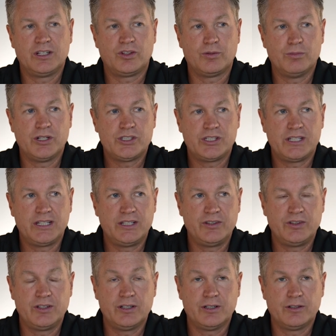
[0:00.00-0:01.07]
it's much
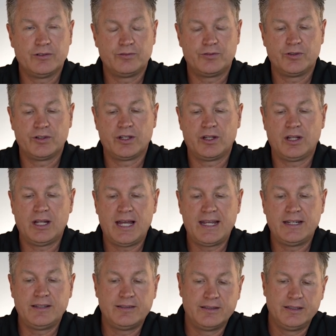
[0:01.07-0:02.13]
easier for the
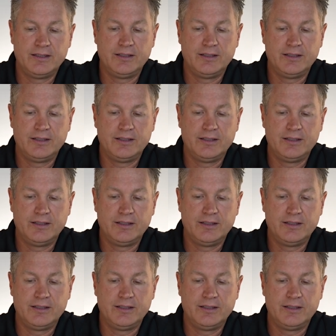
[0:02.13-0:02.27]
light